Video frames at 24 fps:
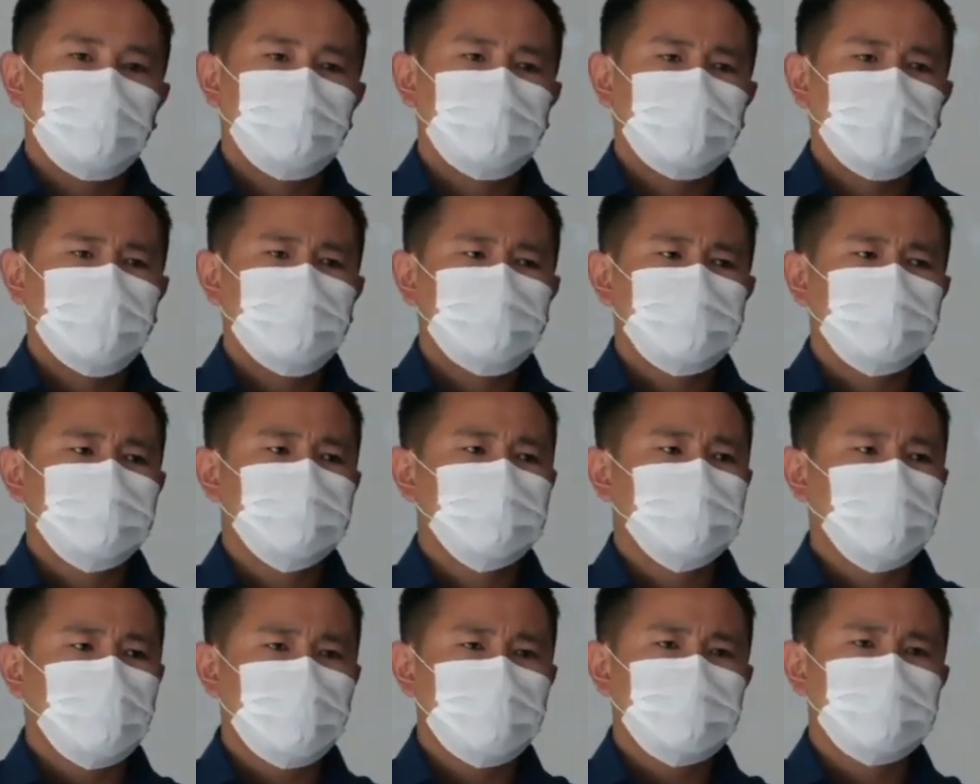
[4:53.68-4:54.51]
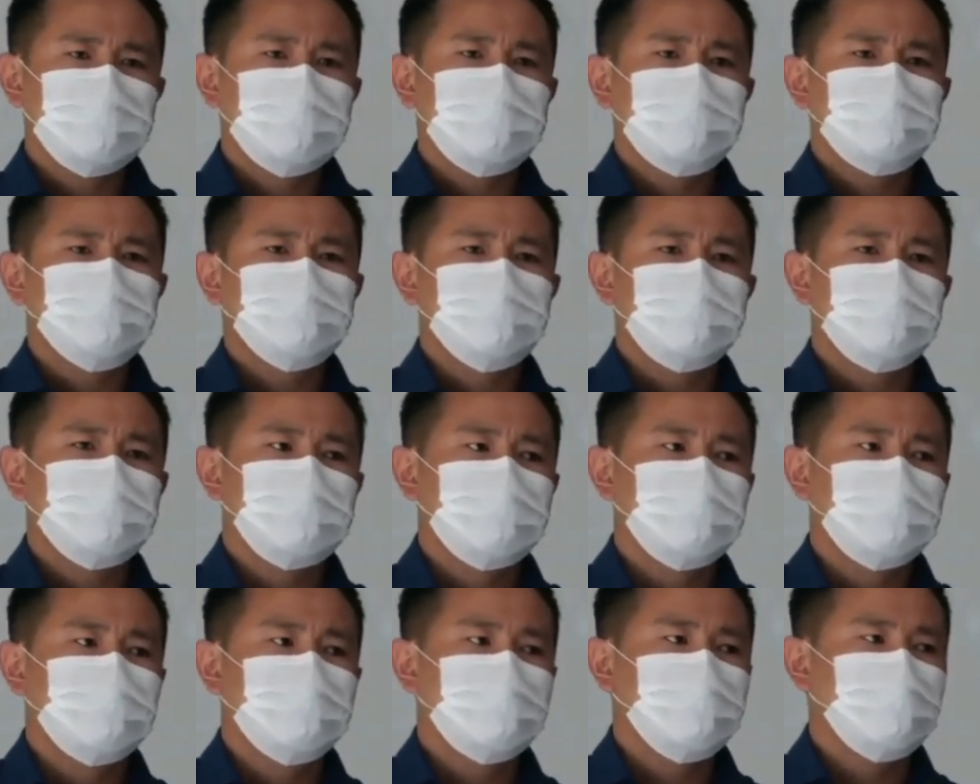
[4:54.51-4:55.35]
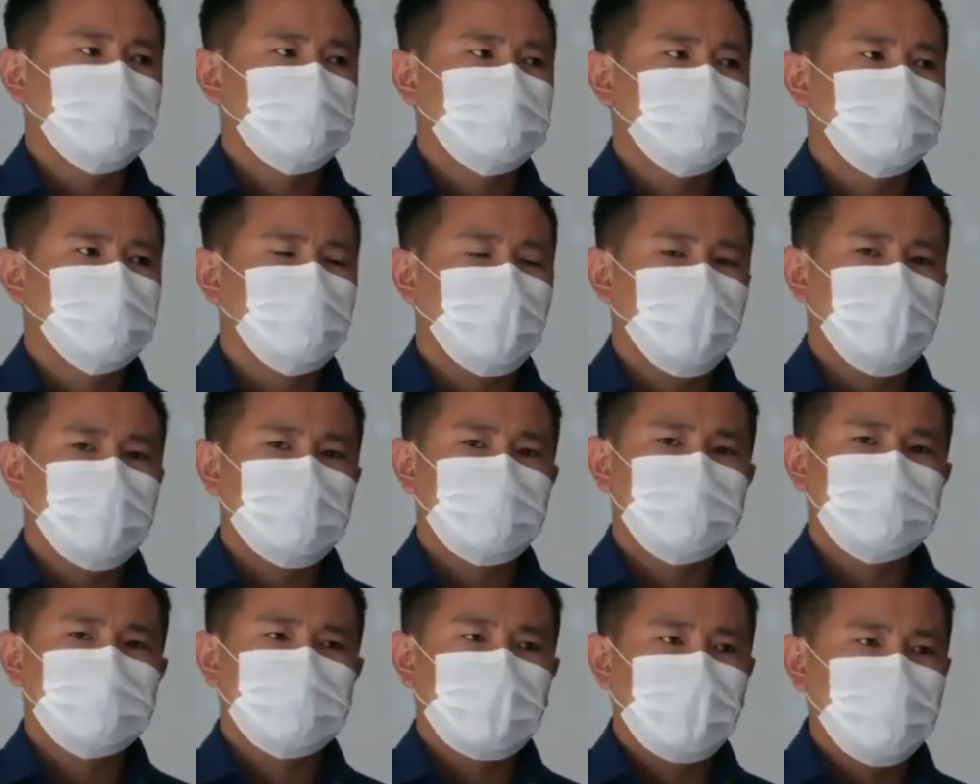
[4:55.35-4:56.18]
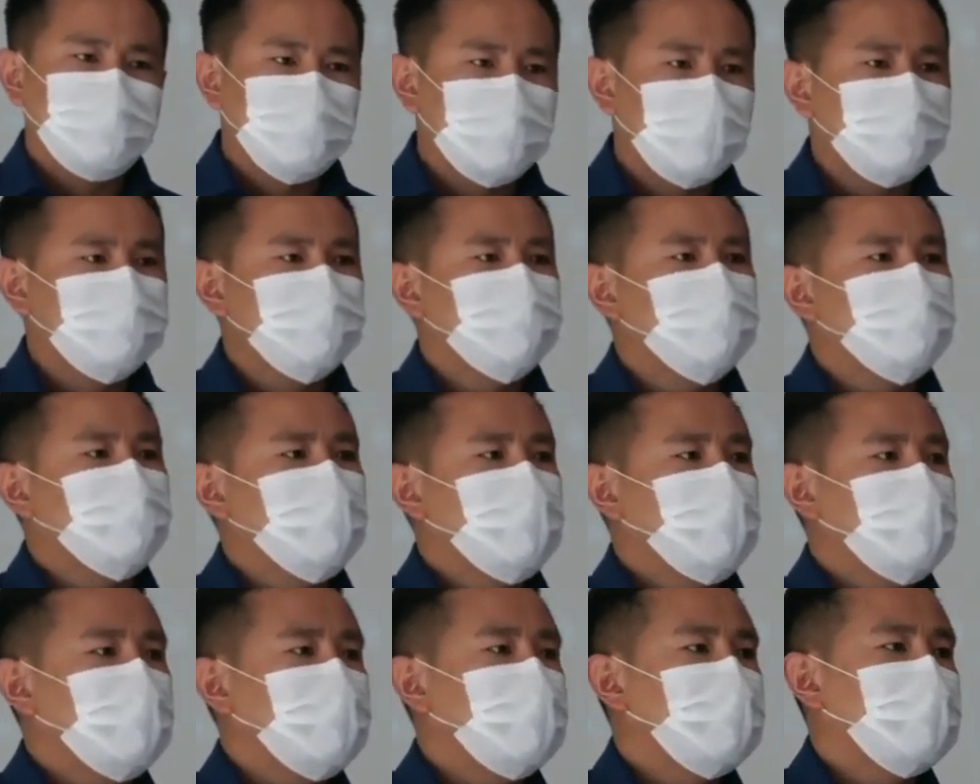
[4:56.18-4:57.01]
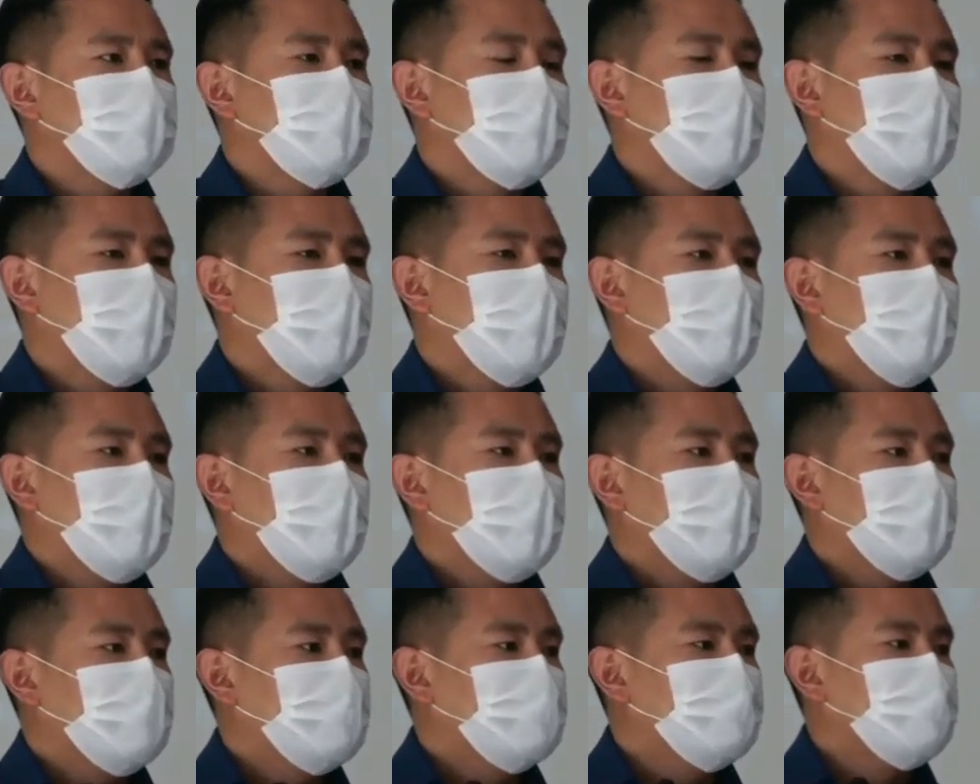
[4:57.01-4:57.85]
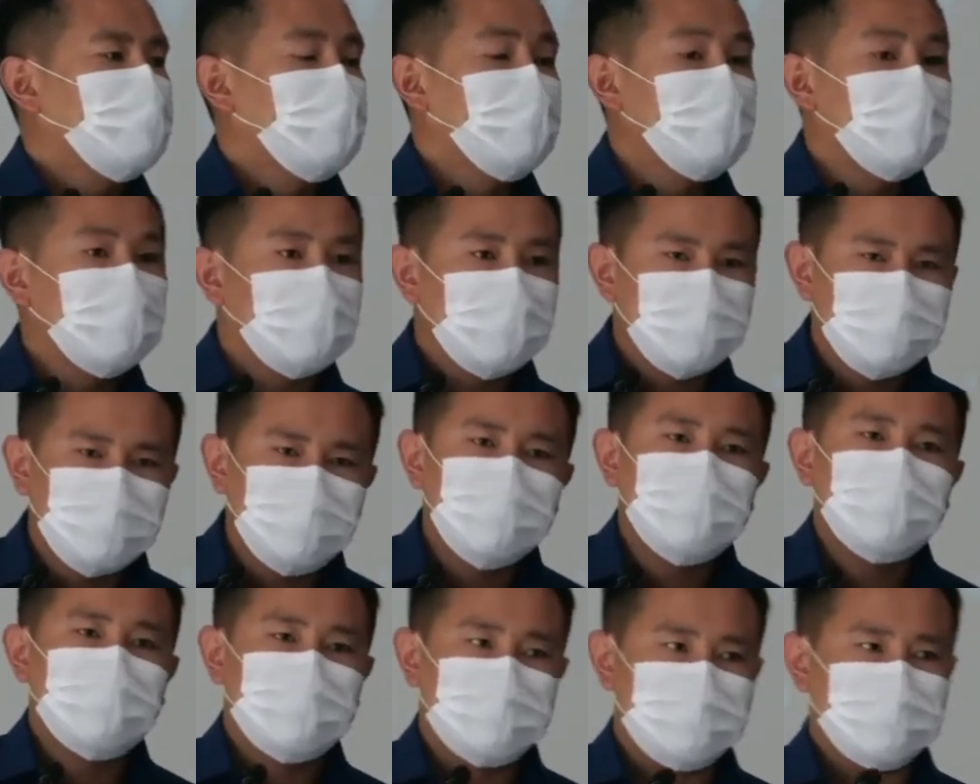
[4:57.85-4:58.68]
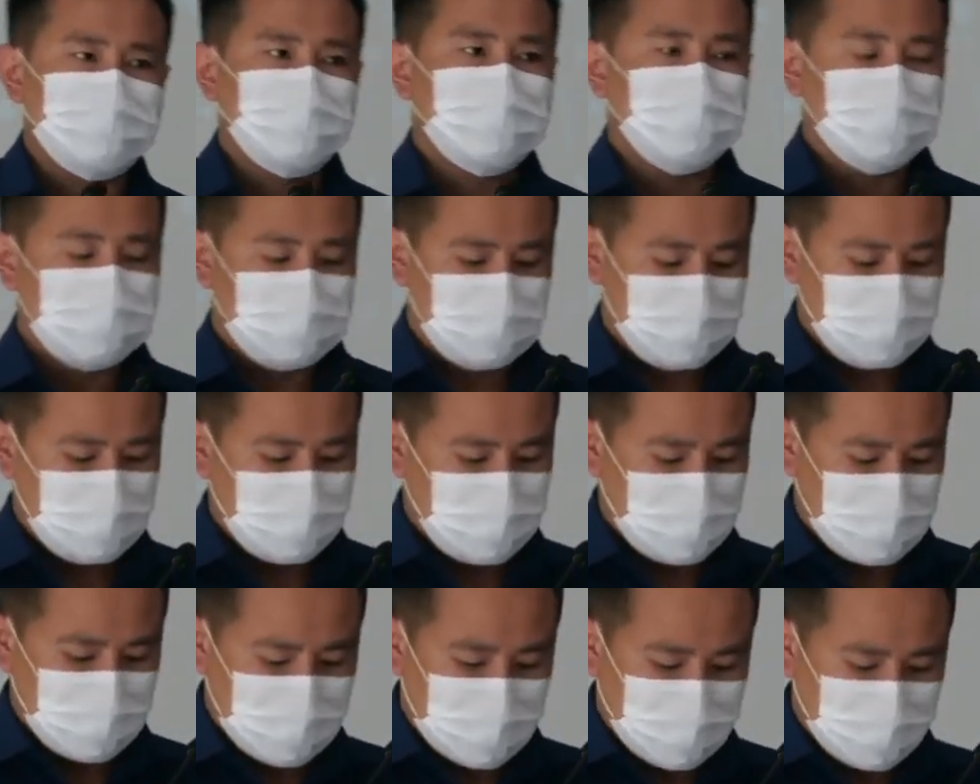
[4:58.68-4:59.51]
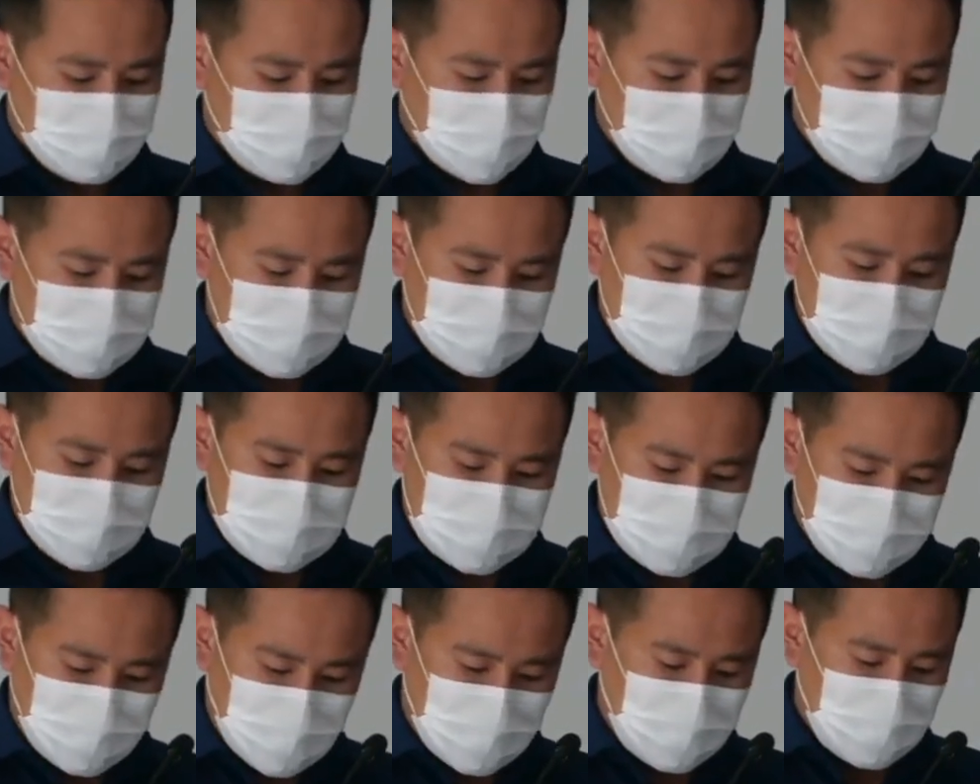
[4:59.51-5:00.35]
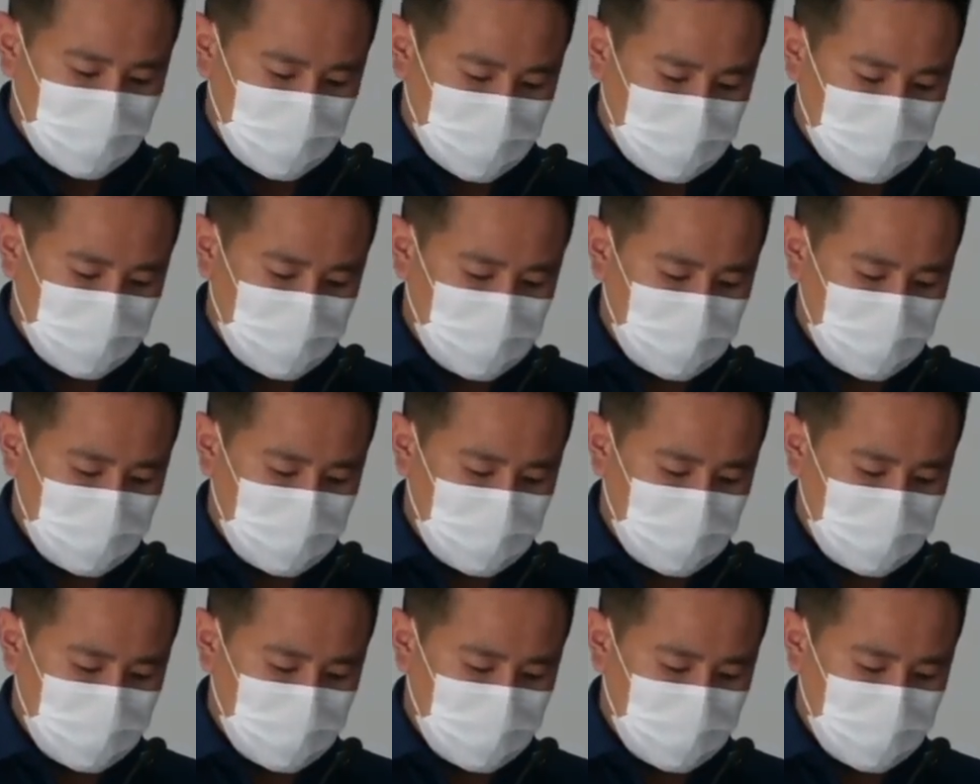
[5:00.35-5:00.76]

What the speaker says: applying for scholarship was quite time consuming and inconvenient. Practically speaking,